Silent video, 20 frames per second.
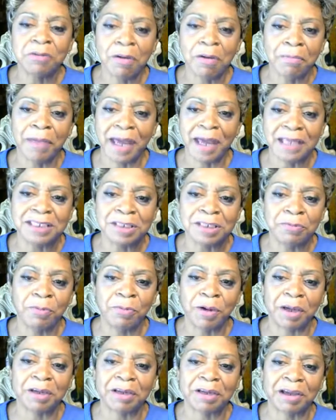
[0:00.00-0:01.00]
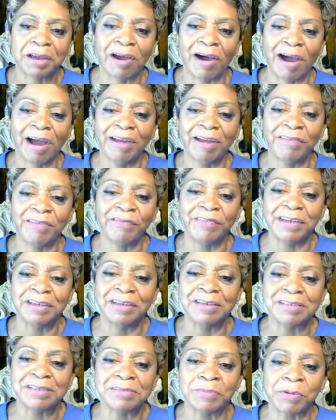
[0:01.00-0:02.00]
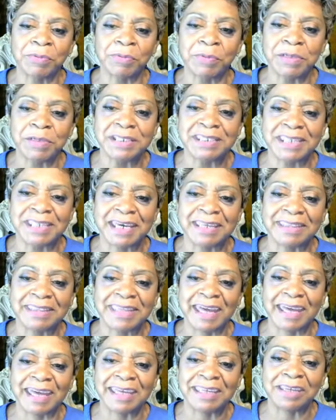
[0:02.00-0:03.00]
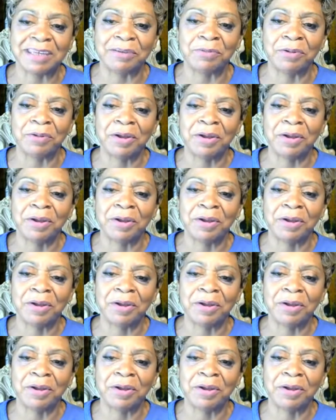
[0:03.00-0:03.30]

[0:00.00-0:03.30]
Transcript: Could you imagine what God feels when we say thank